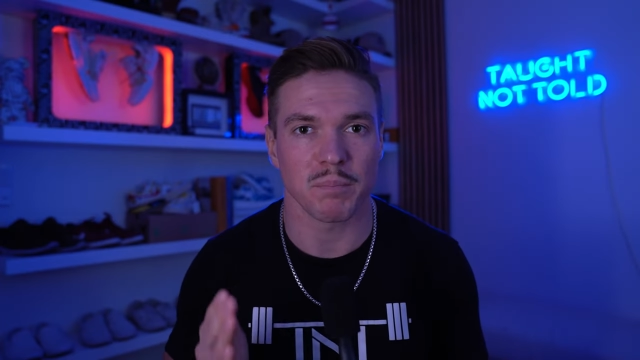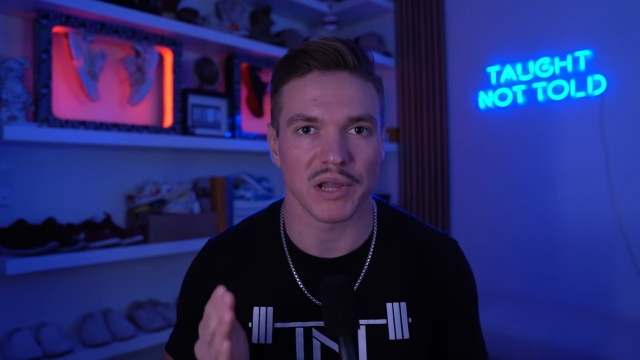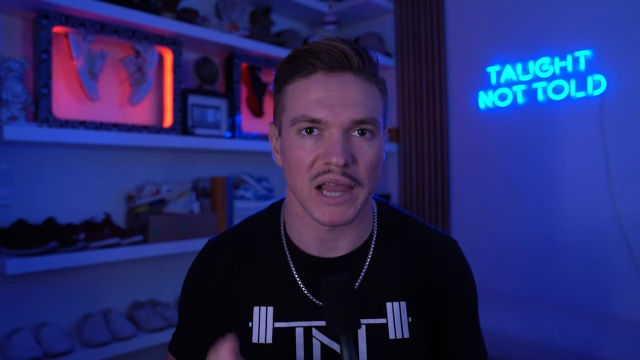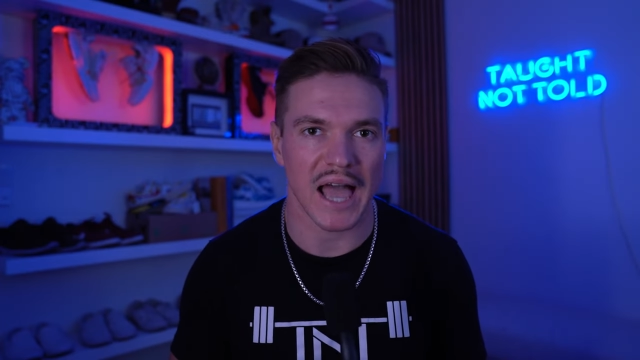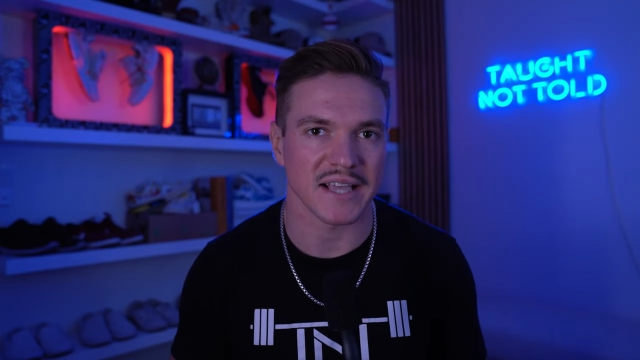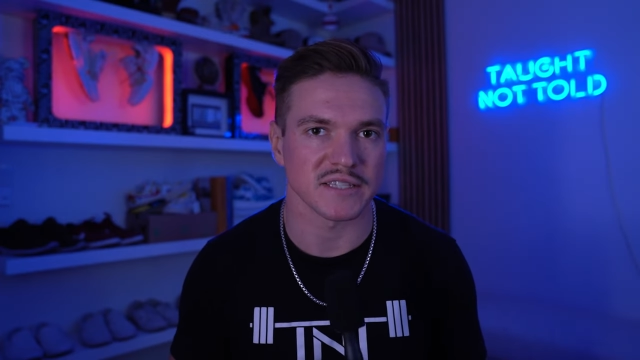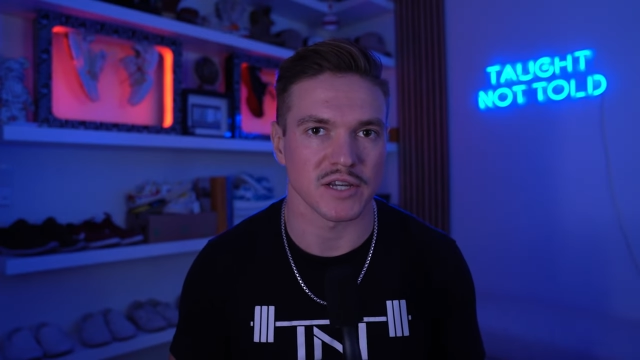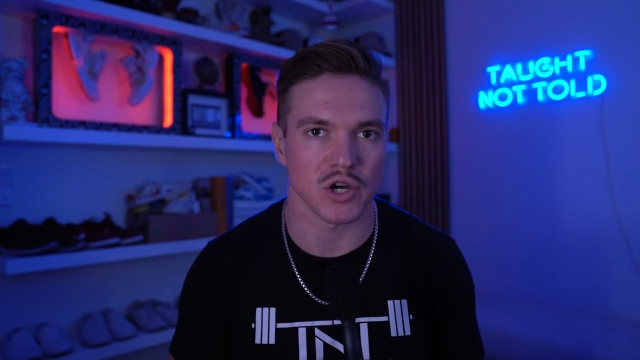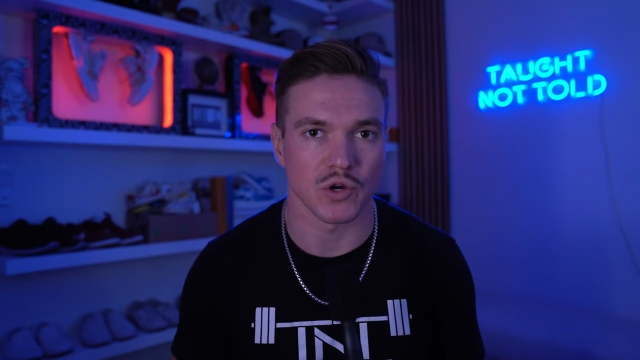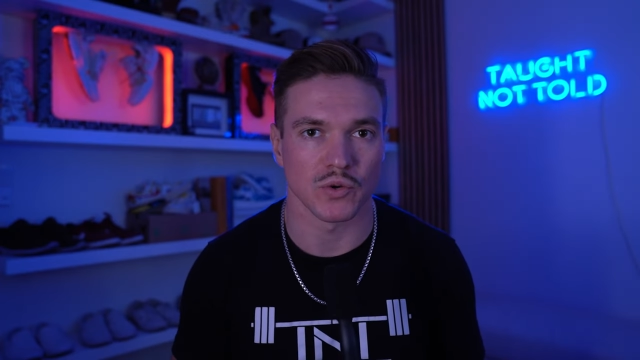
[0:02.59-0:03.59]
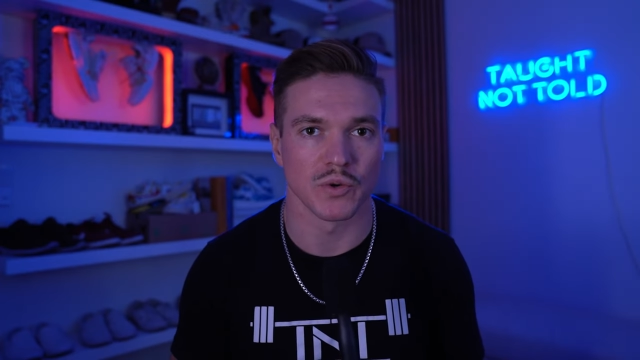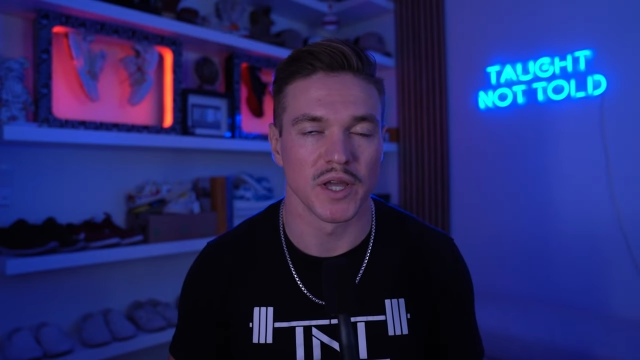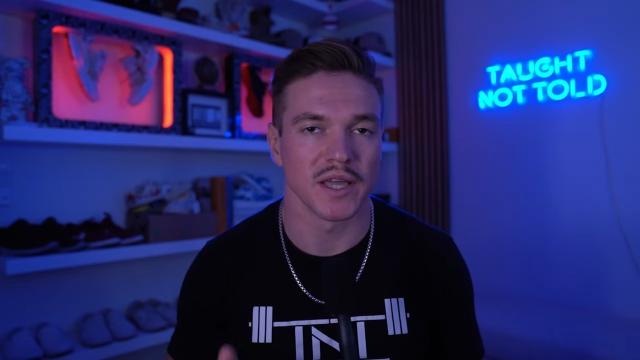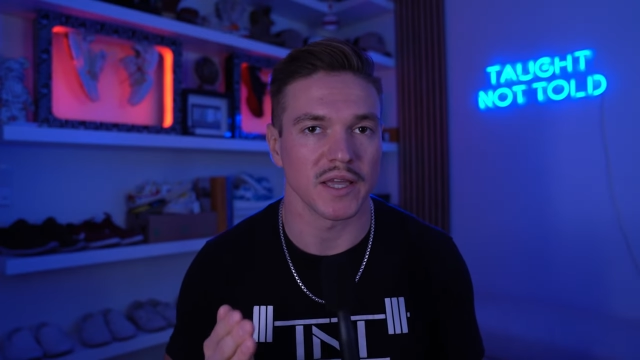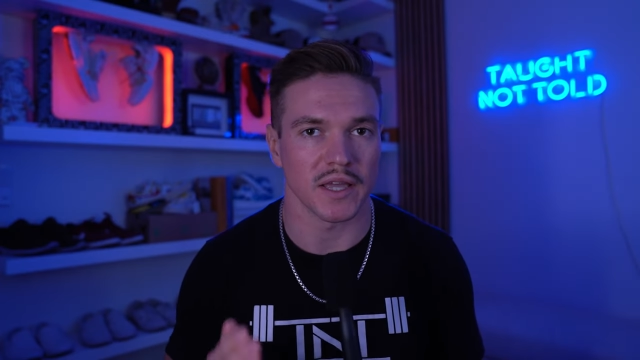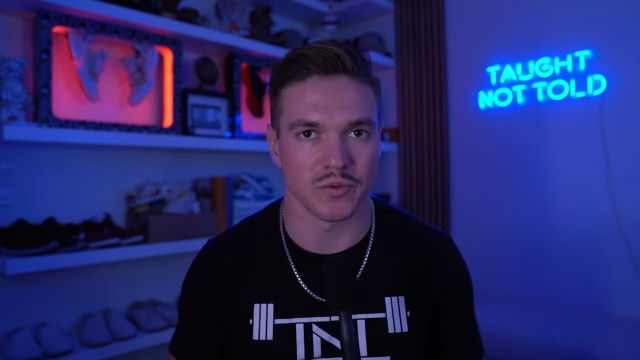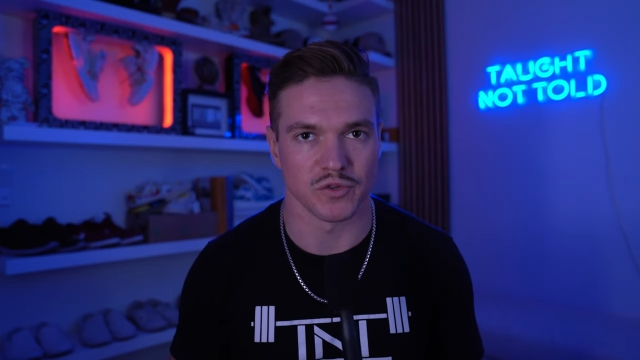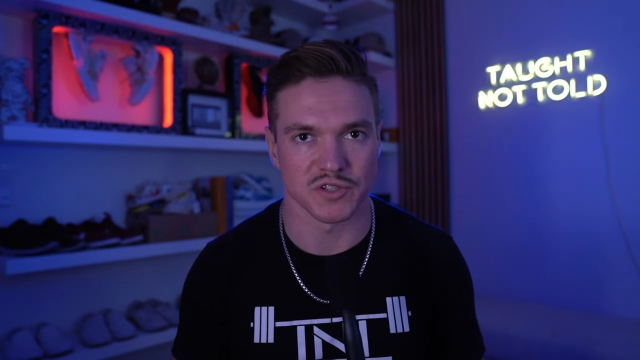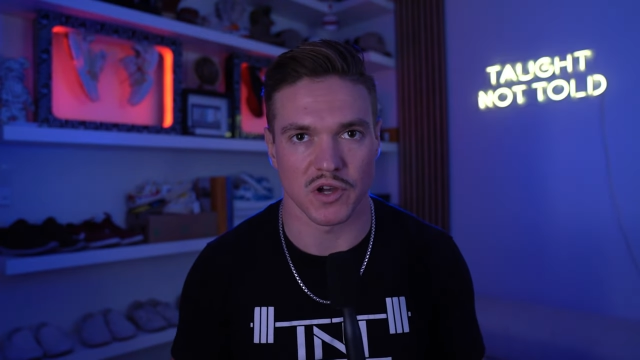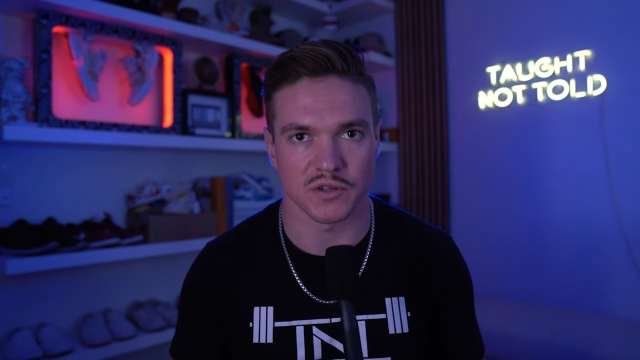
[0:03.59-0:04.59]
plateau in
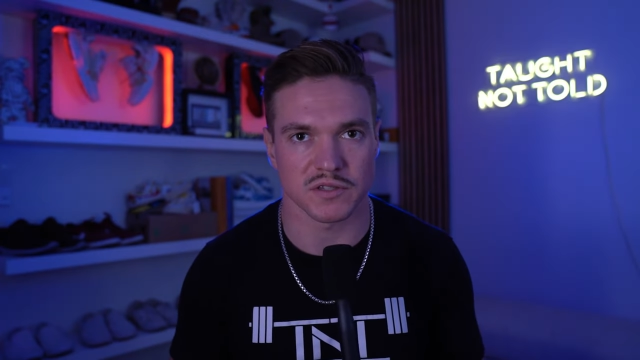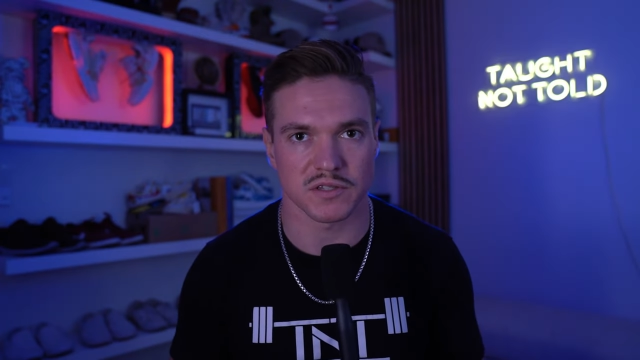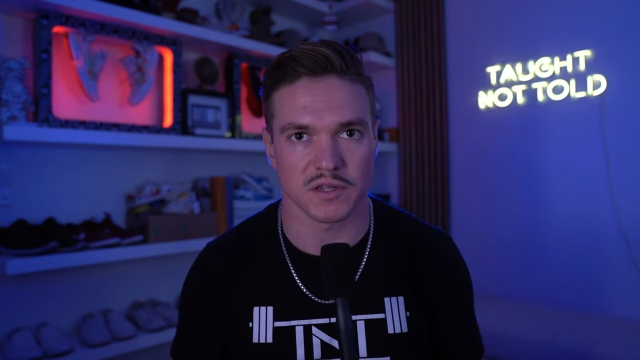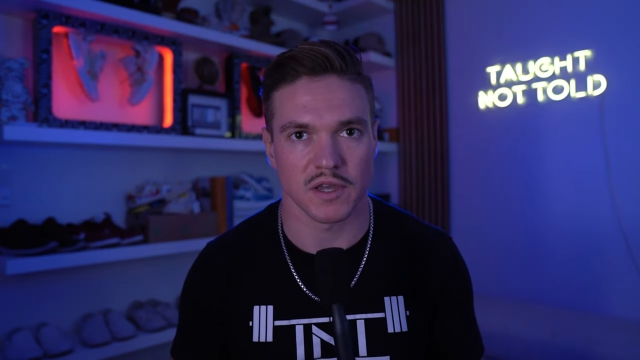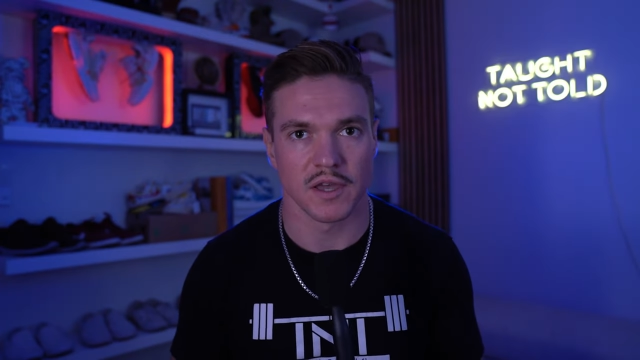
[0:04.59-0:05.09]
results.